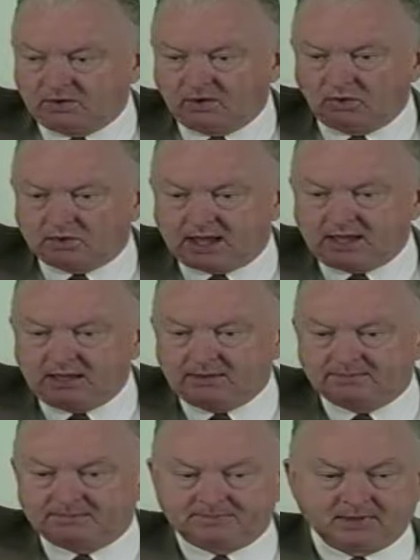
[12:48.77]
okay?
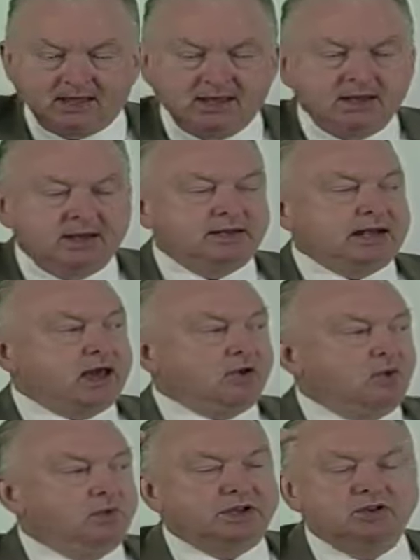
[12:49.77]
Not
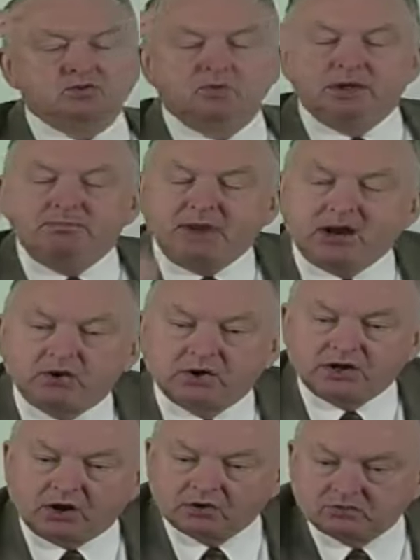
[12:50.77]
only do we
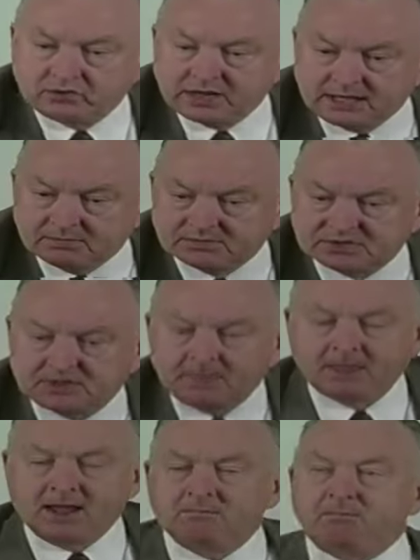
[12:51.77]
bury our dreams,
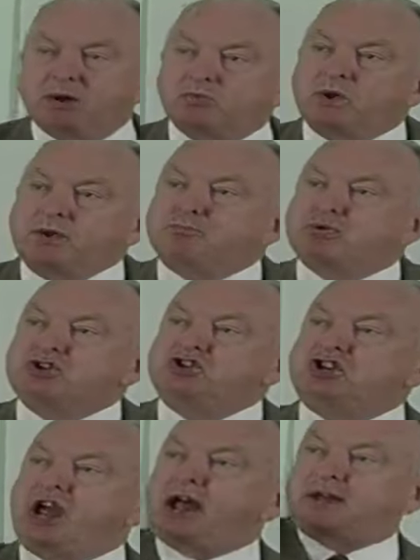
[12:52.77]
but we
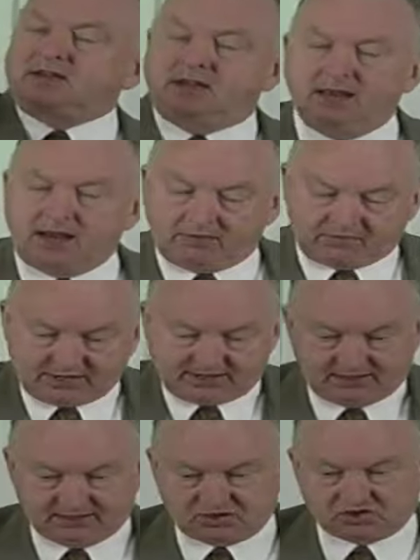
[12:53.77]
project
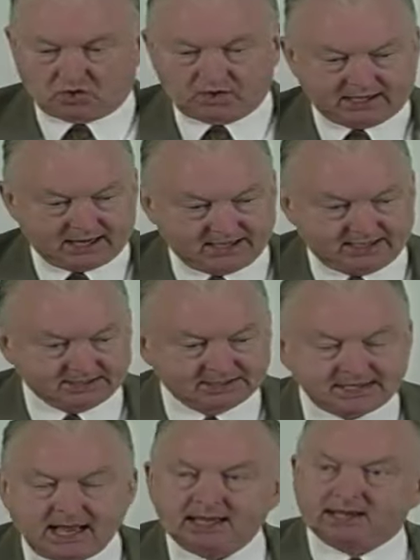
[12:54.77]
everything that's going on
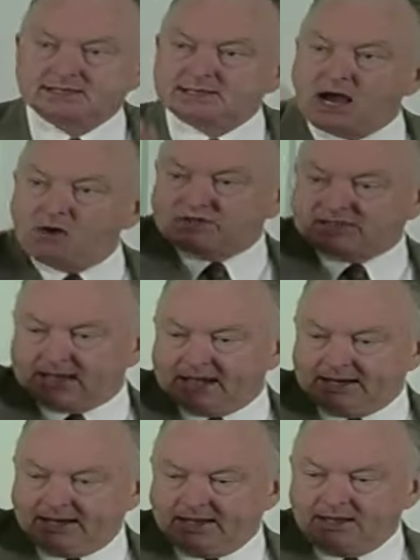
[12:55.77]
inside us
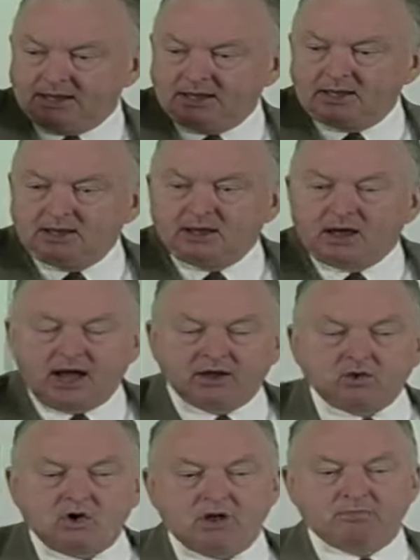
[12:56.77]
outside. I
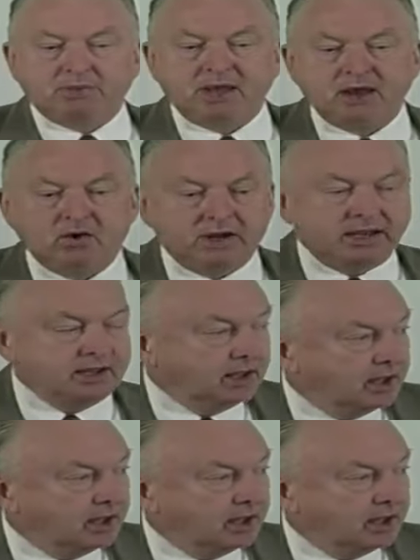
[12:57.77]
call Perry